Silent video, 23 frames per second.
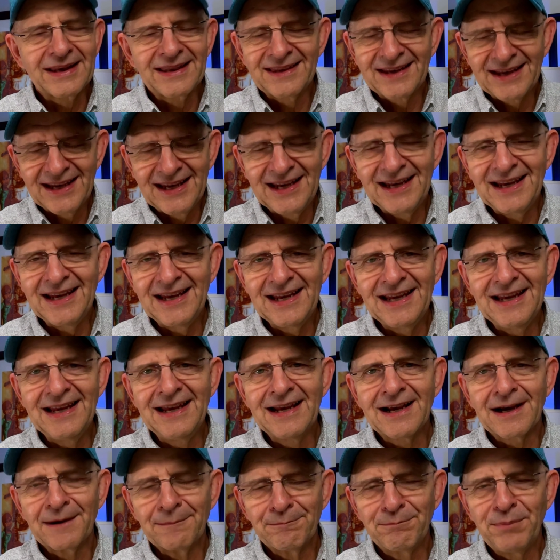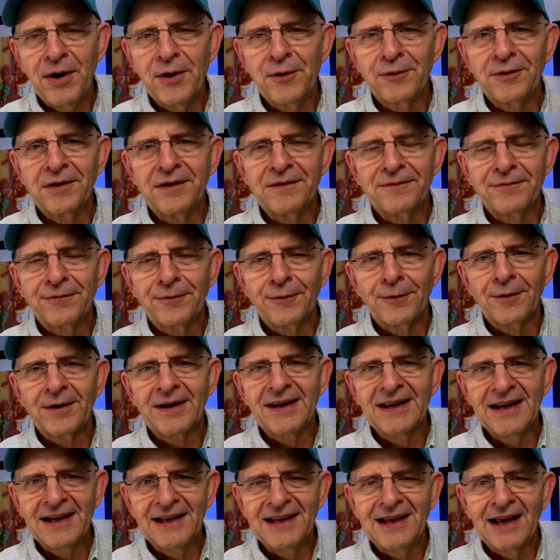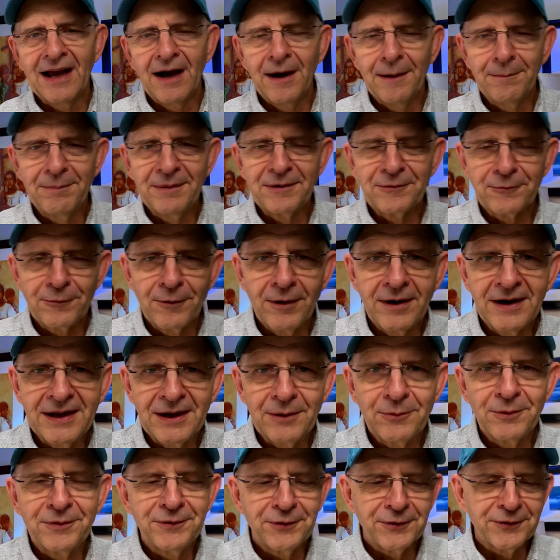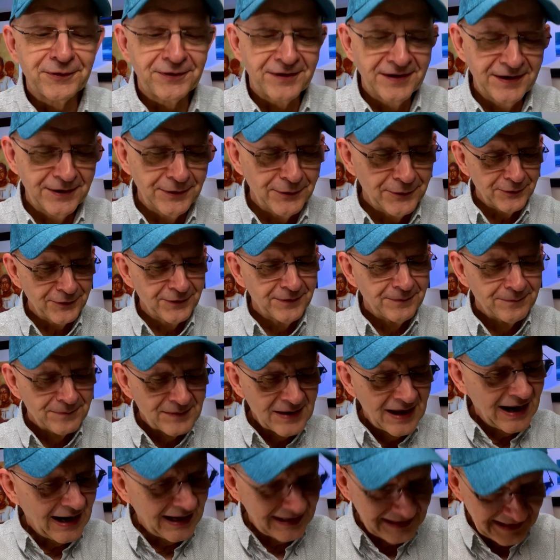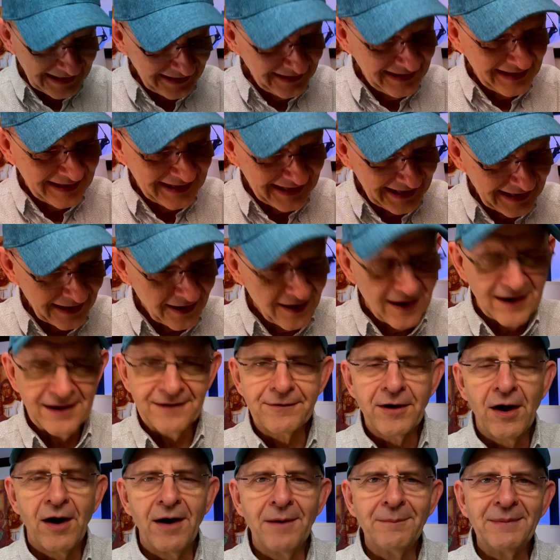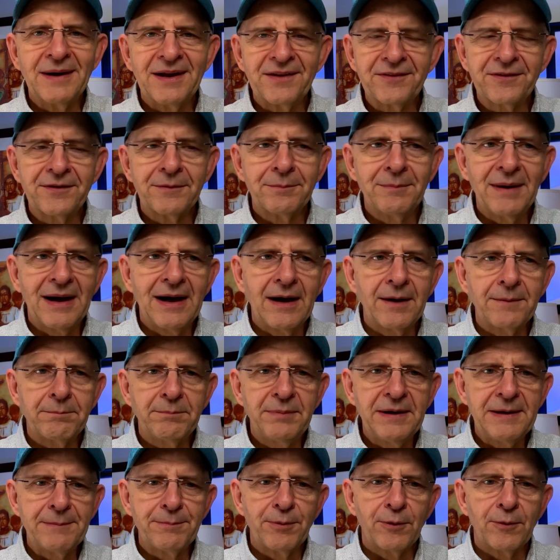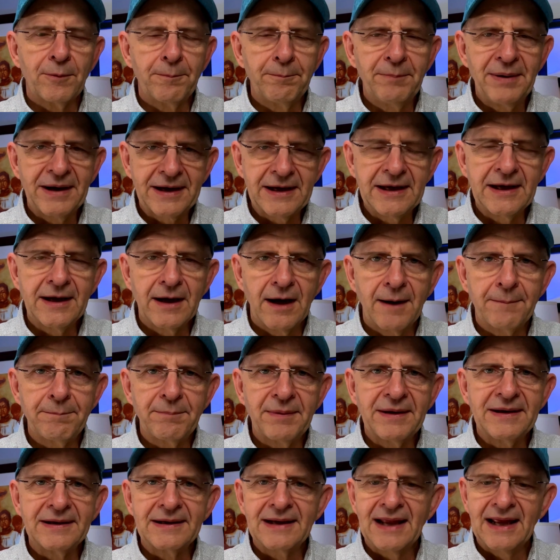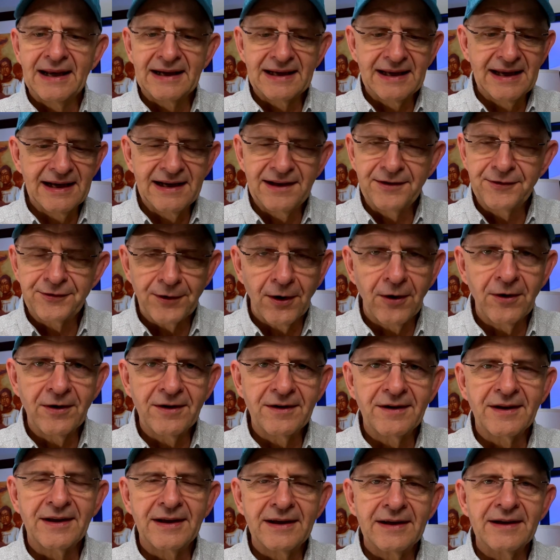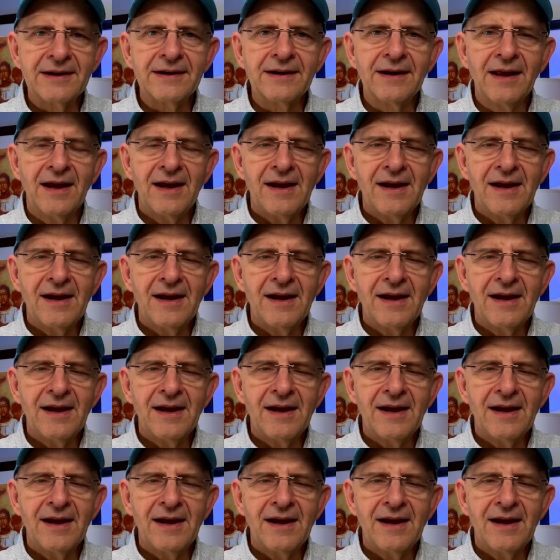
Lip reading: key component for getting up and running with your skills. I did get a lot of comments about people picking up and getting started again.